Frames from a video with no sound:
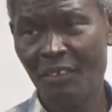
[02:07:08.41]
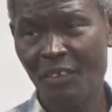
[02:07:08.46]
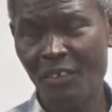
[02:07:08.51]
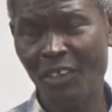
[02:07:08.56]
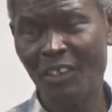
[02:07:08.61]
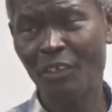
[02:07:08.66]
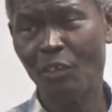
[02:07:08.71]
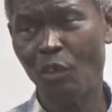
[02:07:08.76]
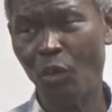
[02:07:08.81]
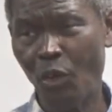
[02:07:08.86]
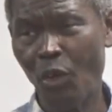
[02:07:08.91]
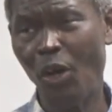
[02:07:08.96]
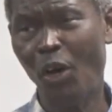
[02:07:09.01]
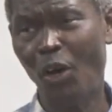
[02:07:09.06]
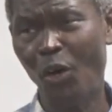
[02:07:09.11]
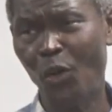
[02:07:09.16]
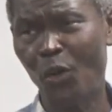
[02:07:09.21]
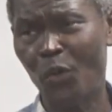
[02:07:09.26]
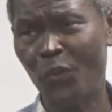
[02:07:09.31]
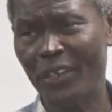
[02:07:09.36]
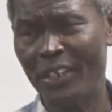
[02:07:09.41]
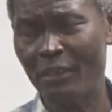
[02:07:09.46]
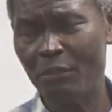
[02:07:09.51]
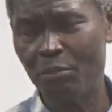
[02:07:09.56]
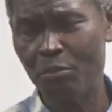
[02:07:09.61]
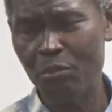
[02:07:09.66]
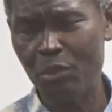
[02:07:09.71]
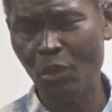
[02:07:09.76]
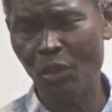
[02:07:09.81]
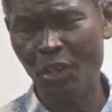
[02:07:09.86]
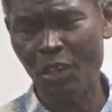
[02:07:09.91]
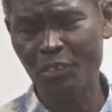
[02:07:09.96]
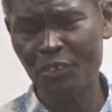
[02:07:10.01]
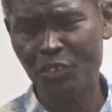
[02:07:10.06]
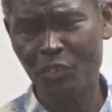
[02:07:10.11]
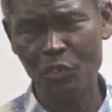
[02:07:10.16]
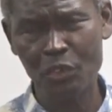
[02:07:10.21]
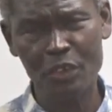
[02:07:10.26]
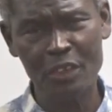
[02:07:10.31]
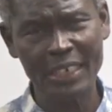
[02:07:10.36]
God, glory
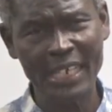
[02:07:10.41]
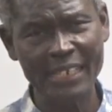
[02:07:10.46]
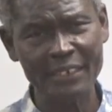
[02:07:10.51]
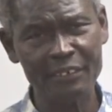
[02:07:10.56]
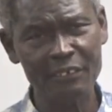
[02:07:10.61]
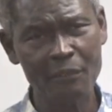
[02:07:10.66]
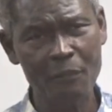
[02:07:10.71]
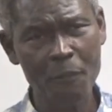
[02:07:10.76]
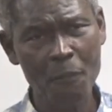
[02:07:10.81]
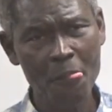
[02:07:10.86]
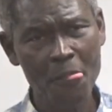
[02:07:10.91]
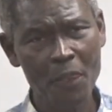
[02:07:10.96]
belongs to Christ.